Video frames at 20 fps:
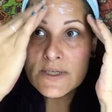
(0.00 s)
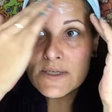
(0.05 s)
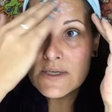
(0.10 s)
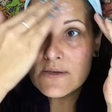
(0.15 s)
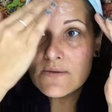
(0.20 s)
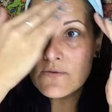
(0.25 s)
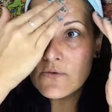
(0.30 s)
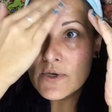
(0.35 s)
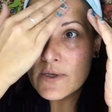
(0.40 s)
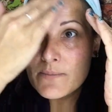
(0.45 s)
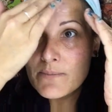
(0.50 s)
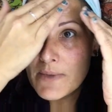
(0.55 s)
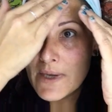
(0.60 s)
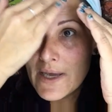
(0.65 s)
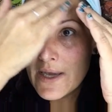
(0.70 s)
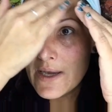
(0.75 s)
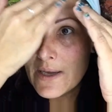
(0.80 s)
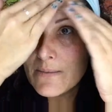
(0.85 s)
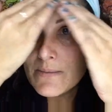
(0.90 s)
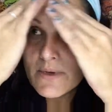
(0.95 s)
to avoid
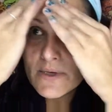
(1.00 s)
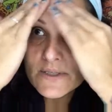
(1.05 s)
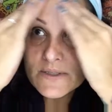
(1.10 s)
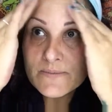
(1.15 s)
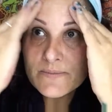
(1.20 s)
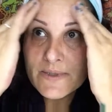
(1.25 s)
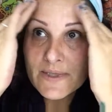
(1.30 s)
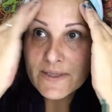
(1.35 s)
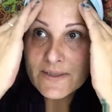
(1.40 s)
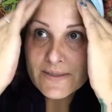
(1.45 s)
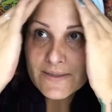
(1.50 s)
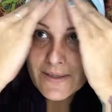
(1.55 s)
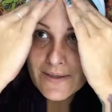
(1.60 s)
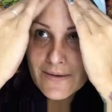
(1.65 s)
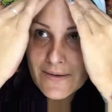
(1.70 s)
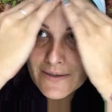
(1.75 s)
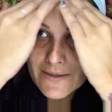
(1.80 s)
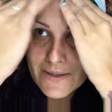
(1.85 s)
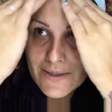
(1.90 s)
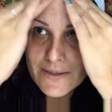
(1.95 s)
my eyebrows because they
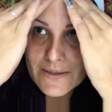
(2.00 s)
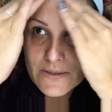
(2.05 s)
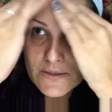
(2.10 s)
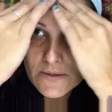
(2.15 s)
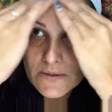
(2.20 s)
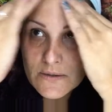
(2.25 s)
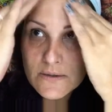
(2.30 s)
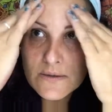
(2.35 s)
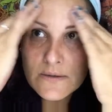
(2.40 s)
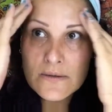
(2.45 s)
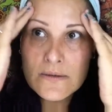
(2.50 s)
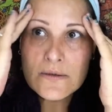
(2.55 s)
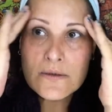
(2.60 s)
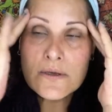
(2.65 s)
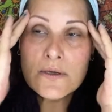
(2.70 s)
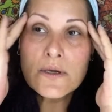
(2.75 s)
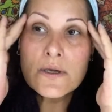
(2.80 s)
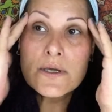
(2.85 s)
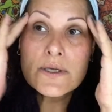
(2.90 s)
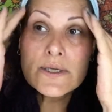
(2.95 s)
are tattooed.
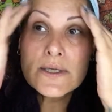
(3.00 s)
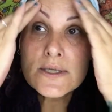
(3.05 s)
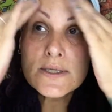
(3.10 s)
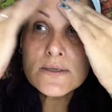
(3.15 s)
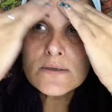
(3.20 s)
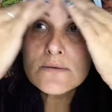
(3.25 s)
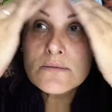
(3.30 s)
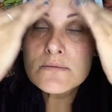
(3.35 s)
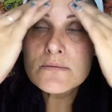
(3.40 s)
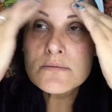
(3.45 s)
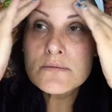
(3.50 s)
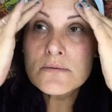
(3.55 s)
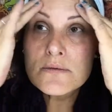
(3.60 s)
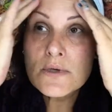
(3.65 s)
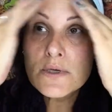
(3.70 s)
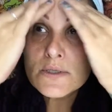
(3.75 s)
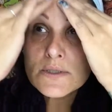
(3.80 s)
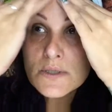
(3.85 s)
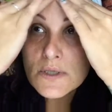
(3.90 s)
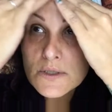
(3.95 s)
I need
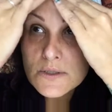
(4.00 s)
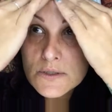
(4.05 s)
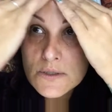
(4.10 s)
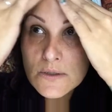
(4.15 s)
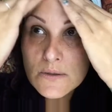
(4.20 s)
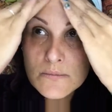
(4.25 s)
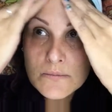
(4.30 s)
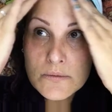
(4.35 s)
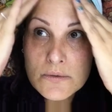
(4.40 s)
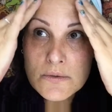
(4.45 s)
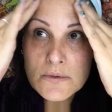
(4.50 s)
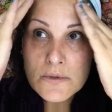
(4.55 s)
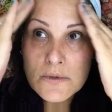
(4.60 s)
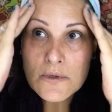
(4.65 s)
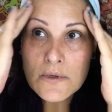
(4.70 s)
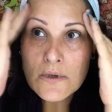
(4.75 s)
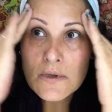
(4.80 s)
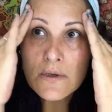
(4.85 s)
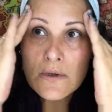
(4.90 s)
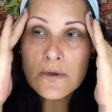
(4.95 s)
a touch-up.
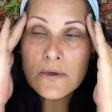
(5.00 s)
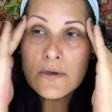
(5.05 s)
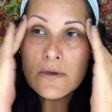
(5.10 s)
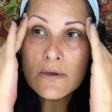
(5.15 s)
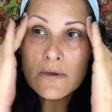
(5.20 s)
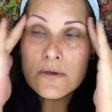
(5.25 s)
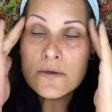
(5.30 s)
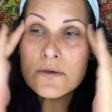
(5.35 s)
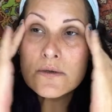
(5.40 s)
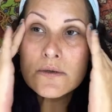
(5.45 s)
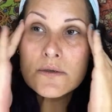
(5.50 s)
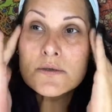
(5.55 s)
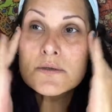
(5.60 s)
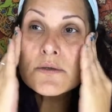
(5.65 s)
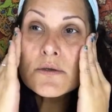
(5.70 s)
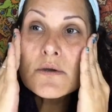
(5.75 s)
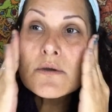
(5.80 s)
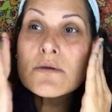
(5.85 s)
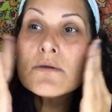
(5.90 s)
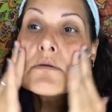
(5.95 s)

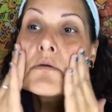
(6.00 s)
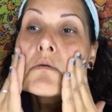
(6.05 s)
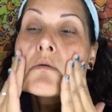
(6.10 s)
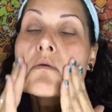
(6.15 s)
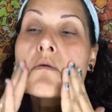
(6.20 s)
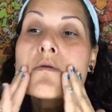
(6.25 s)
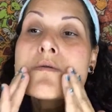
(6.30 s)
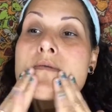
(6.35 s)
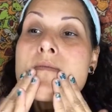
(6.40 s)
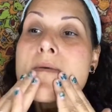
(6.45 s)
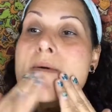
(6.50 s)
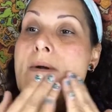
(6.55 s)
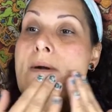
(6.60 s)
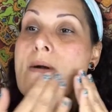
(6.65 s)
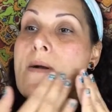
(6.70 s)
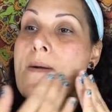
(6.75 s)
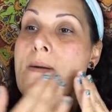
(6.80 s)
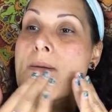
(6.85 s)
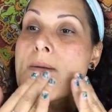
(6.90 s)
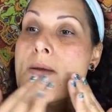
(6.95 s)
So,
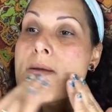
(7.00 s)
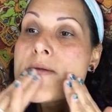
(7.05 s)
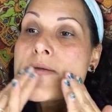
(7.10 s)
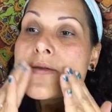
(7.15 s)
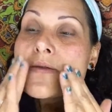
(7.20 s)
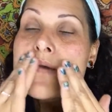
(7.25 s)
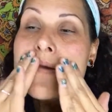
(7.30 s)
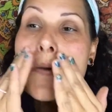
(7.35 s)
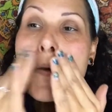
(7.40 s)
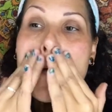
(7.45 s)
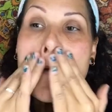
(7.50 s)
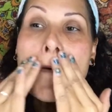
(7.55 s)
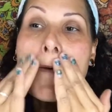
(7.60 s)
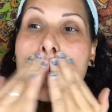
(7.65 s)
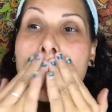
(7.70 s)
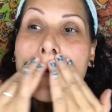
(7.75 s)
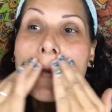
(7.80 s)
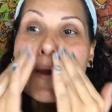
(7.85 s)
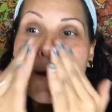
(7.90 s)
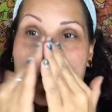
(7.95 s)
just
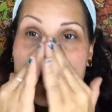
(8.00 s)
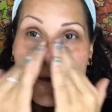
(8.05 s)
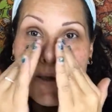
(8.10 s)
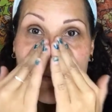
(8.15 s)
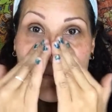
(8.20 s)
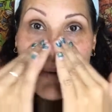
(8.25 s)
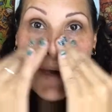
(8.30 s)
lightly